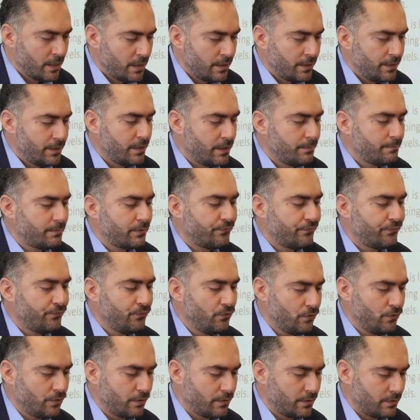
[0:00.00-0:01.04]
Number
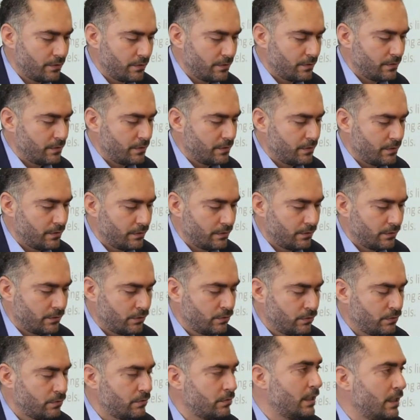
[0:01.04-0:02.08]
four,
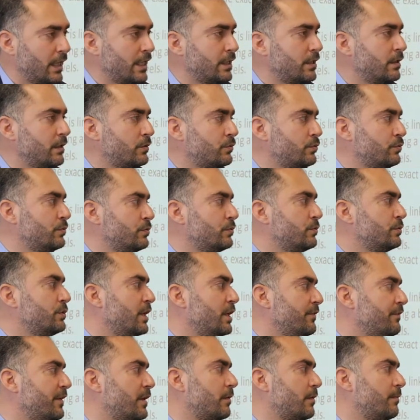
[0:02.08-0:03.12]
to
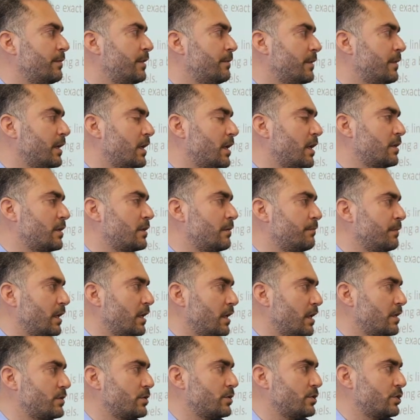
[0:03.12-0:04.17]
develop the
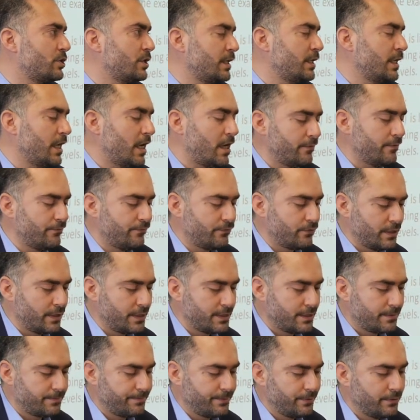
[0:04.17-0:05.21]
Maqasid Sharia, for
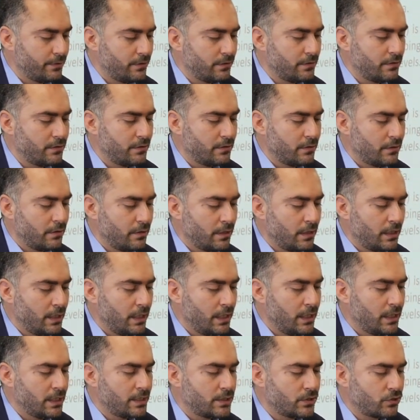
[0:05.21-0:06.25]
his opinion,
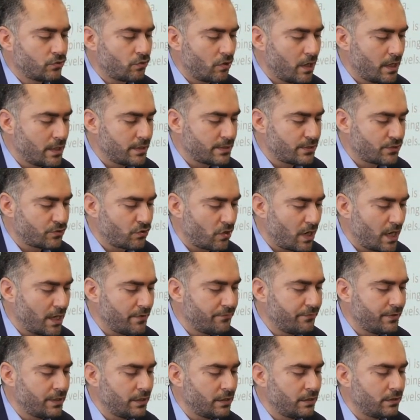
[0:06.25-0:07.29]
is
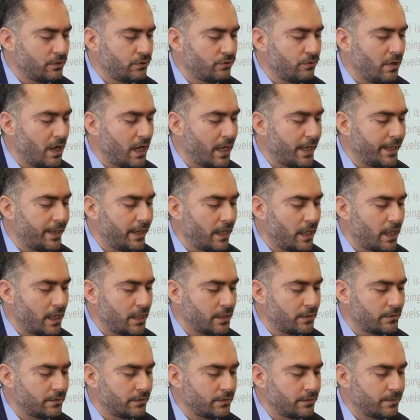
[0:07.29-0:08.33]
striving to
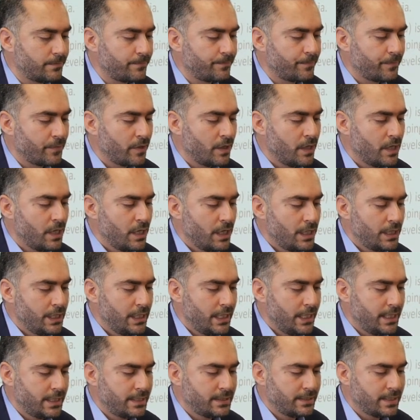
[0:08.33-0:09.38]
highlight
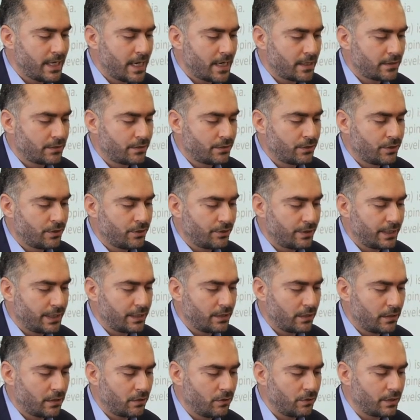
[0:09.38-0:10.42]
the exact
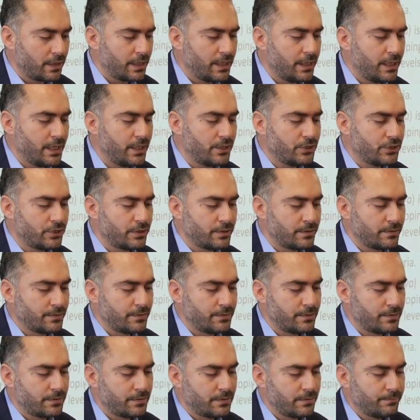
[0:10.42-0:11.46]

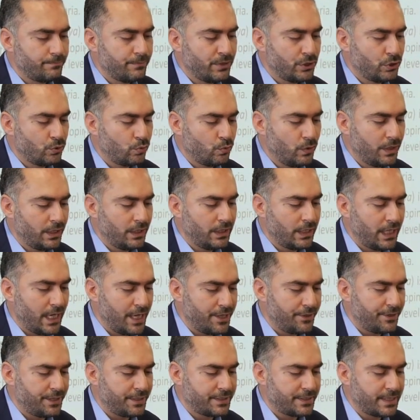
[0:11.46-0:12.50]
correlations between
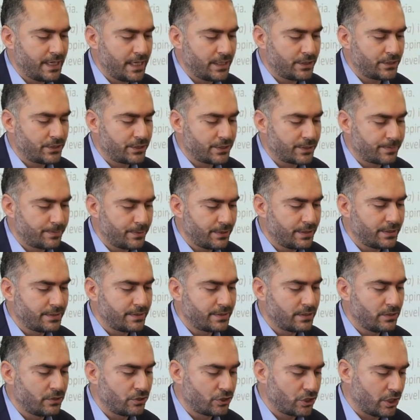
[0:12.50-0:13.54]
ethics and
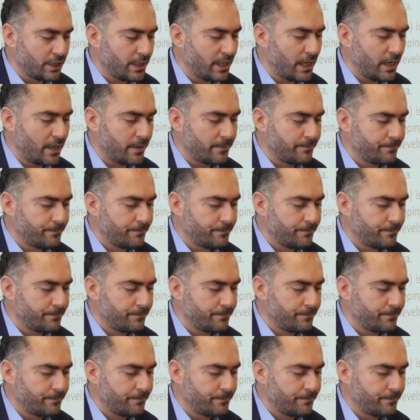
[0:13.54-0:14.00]
jurisprudence in Sharia,